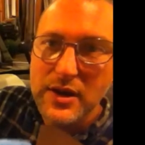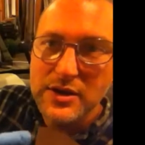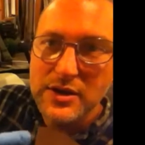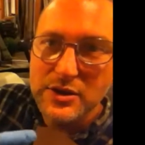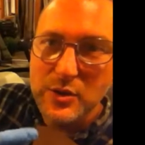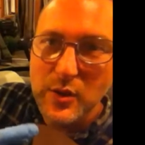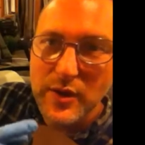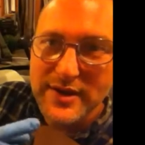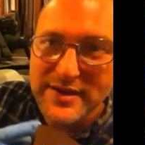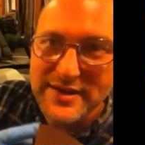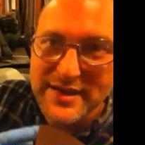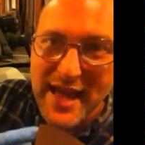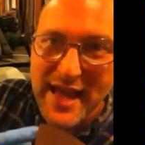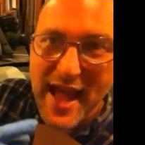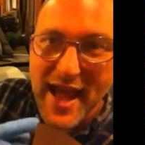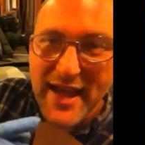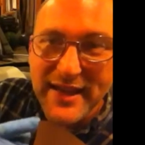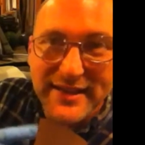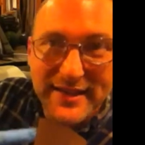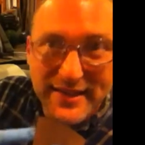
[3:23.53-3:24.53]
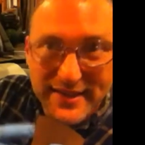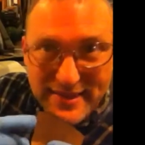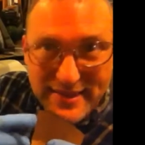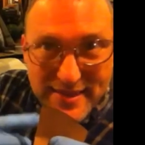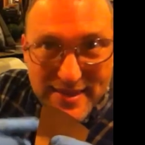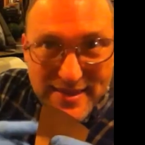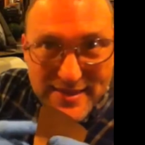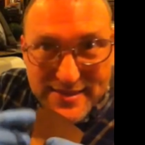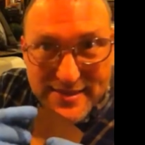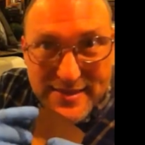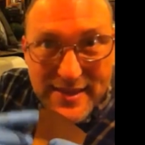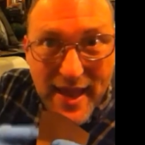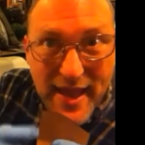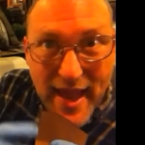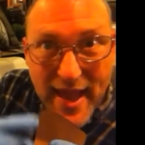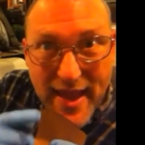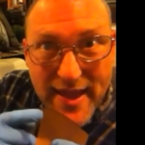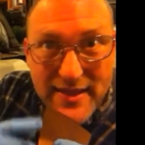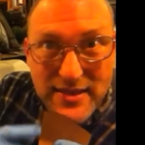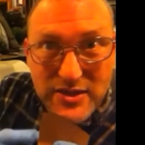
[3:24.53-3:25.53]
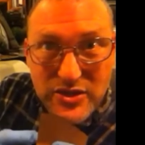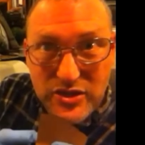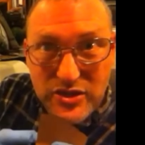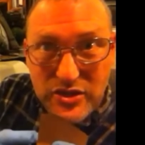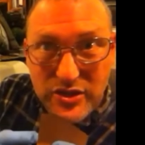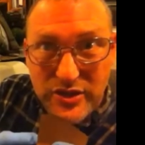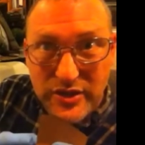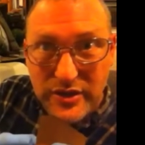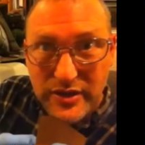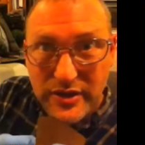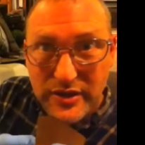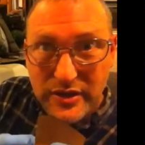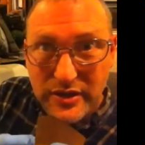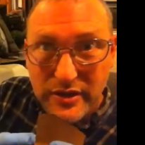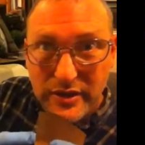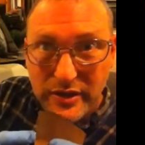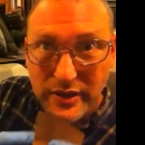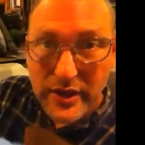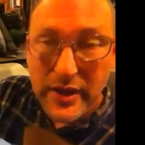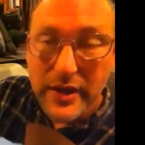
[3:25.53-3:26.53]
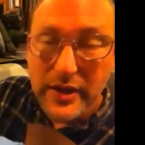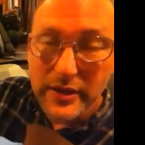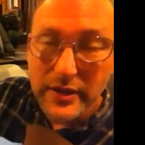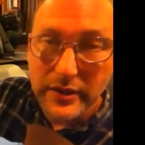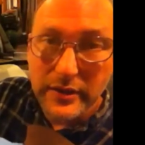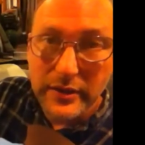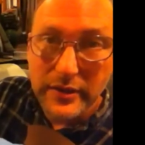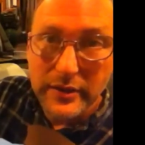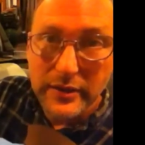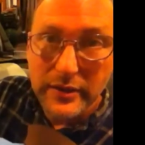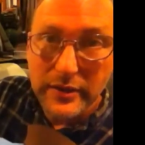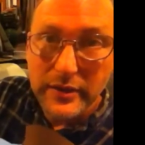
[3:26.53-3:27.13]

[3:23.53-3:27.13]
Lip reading: So I tacked this edge in